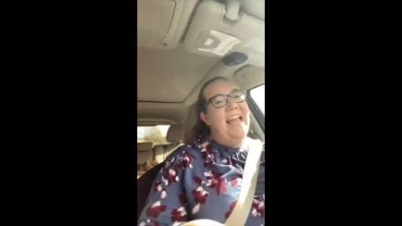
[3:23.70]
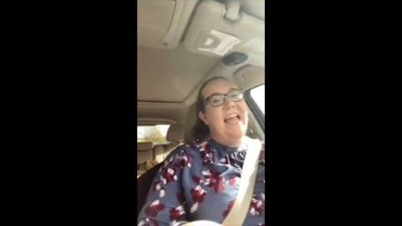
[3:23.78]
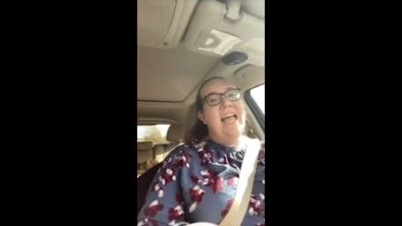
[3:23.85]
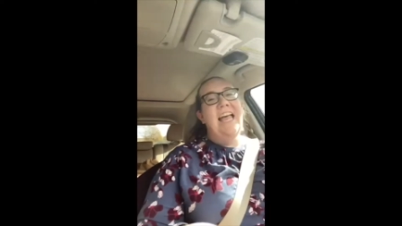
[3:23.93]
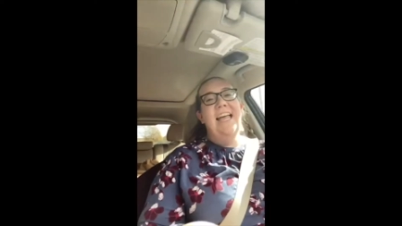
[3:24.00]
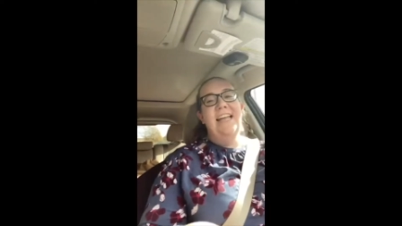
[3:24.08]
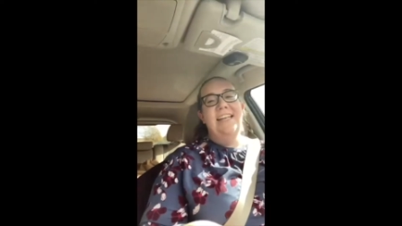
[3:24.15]

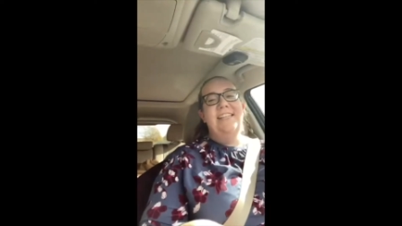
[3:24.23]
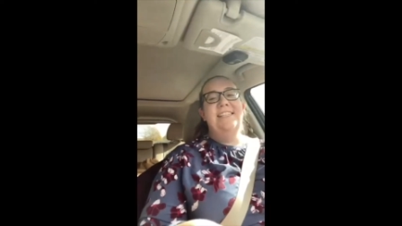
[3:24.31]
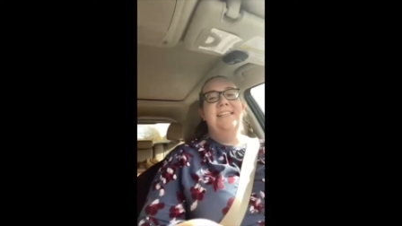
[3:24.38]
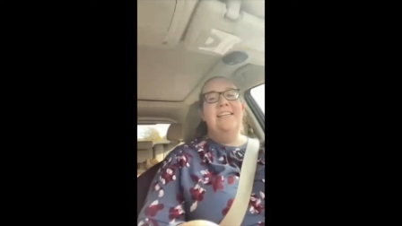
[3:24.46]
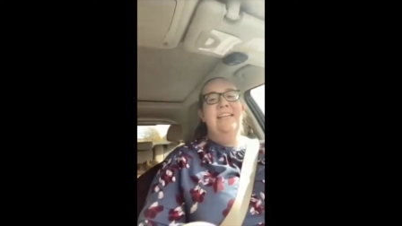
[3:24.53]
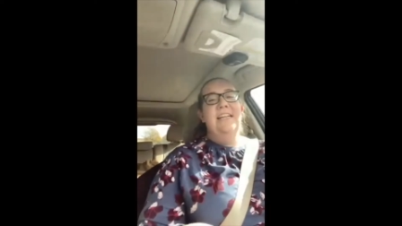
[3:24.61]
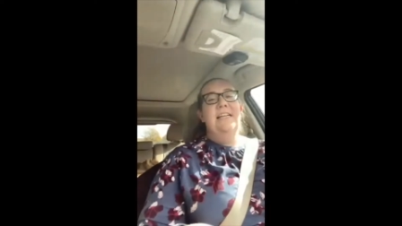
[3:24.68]
And
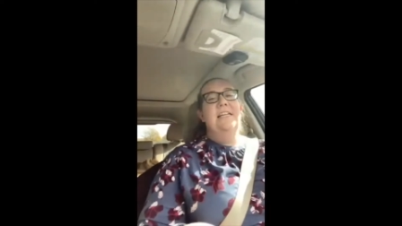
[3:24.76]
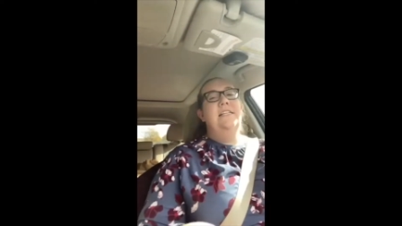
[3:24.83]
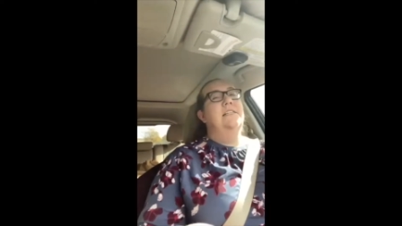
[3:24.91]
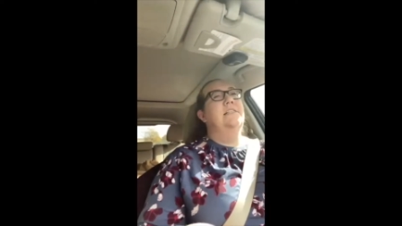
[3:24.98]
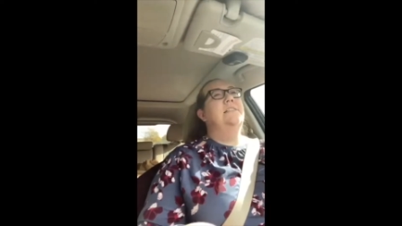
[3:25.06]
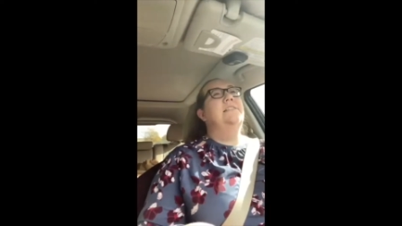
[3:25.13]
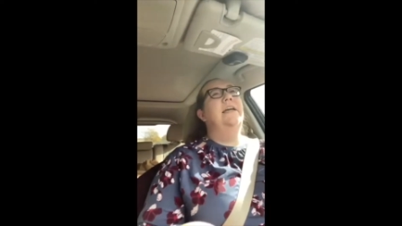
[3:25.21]

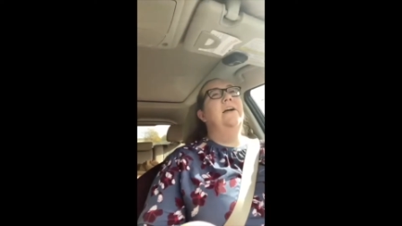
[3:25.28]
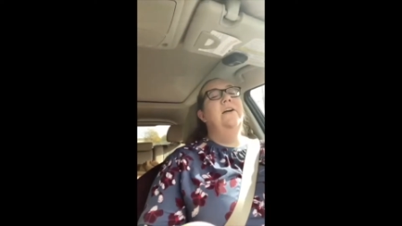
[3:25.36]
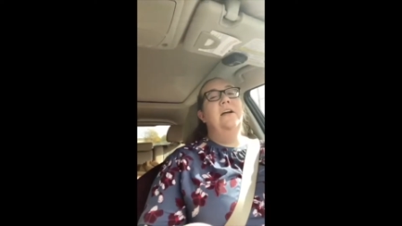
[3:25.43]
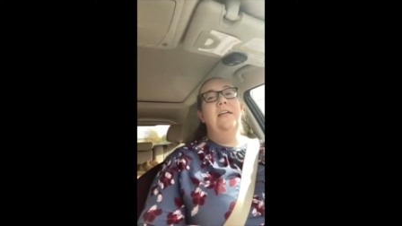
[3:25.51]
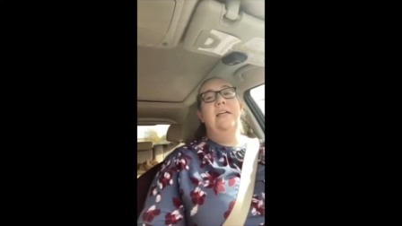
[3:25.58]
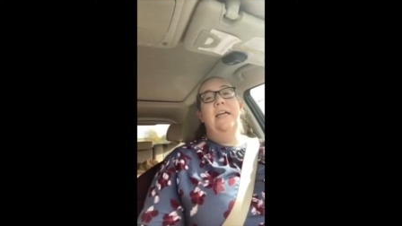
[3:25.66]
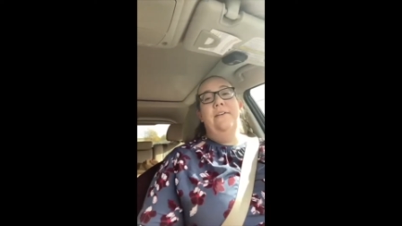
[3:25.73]

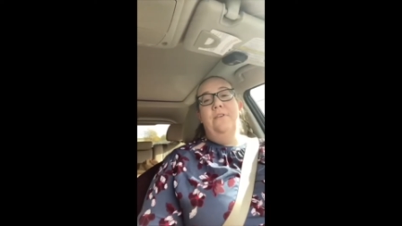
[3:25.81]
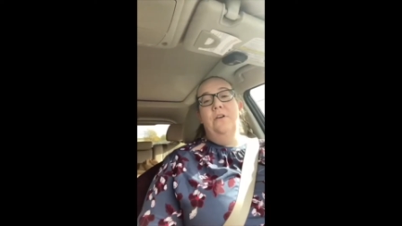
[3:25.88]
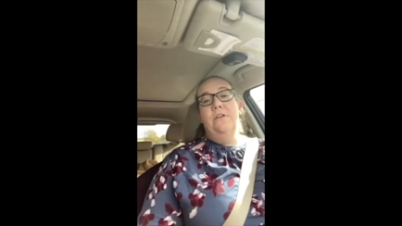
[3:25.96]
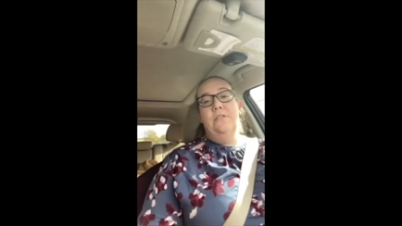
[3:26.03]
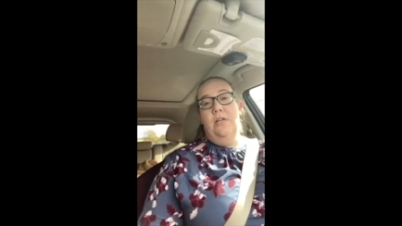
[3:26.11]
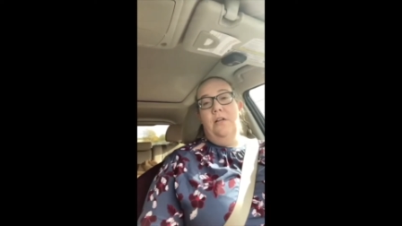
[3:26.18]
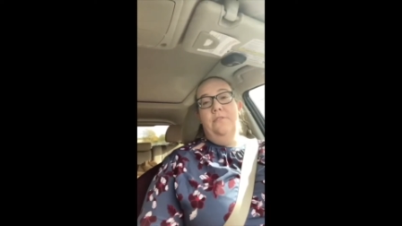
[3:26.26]
Tara gave
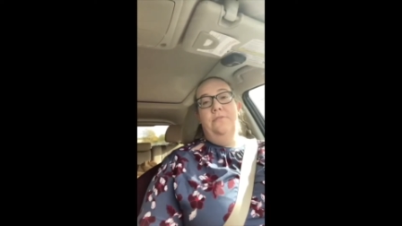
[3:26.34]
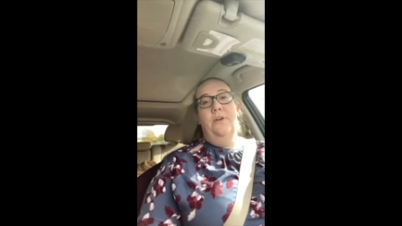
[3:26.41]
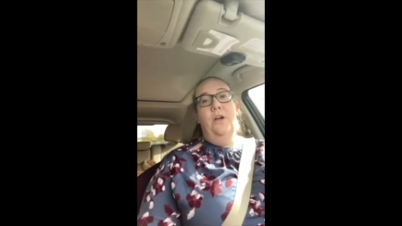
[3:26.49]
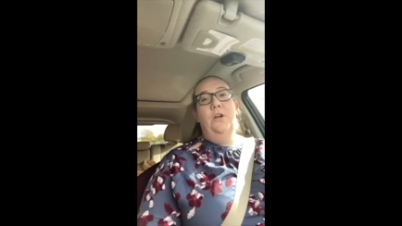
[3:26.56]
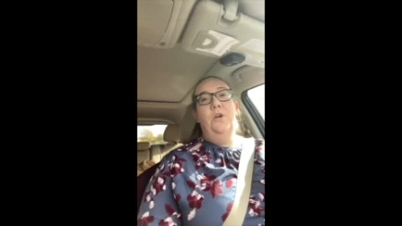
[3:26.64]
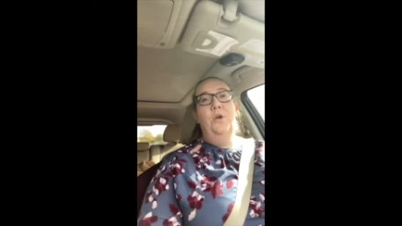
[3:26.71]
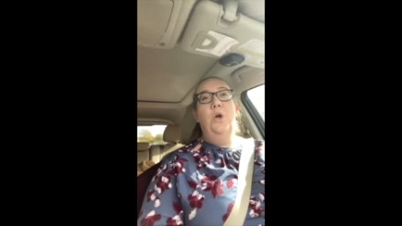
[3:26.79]
herself
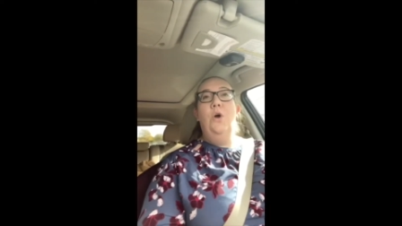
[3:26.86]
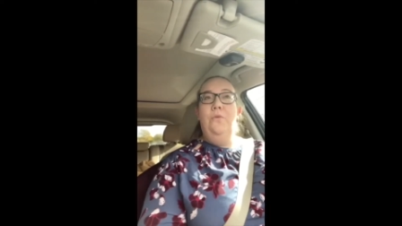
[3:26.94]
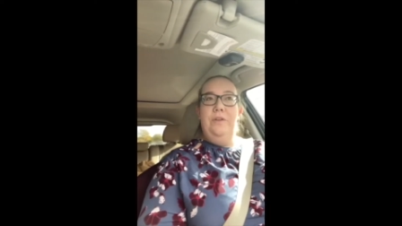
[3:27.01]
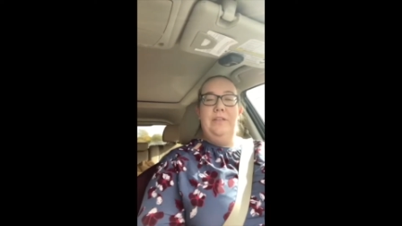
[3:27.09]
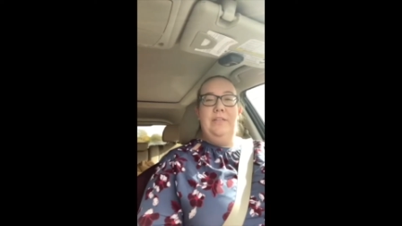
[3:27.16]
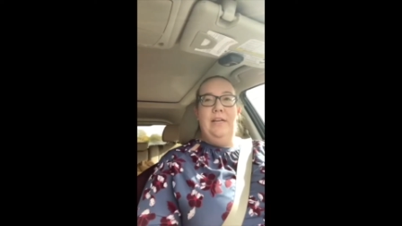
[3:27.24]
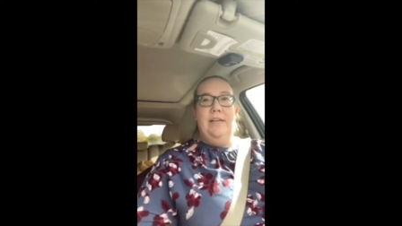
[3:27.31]
a
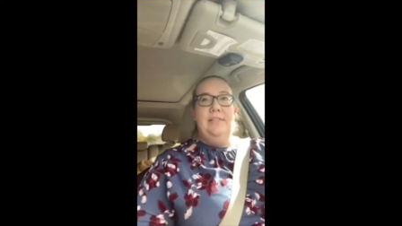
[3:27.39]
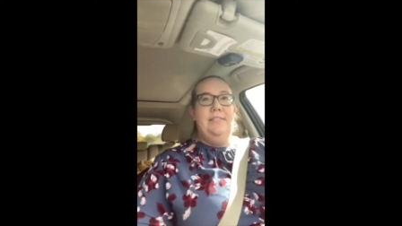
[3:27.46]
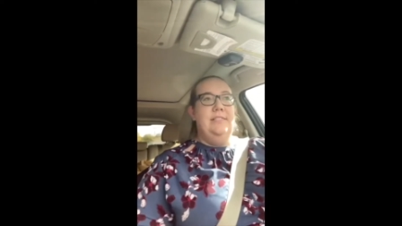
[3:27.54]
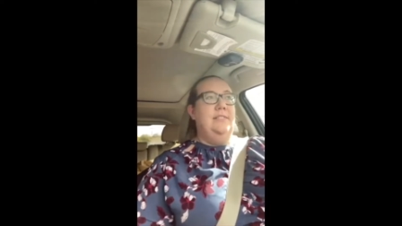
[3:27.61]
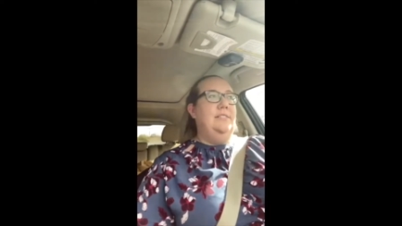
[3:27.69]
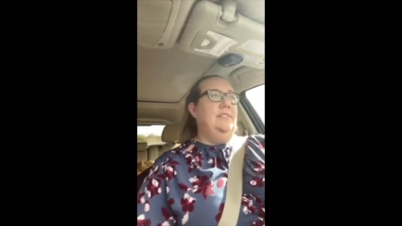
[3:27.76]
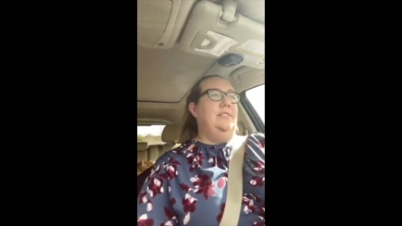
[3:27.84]
COVID
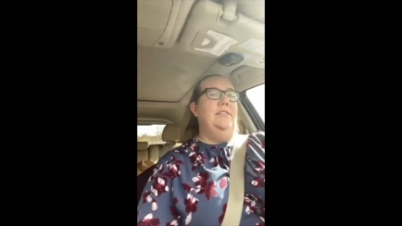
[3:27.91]
test.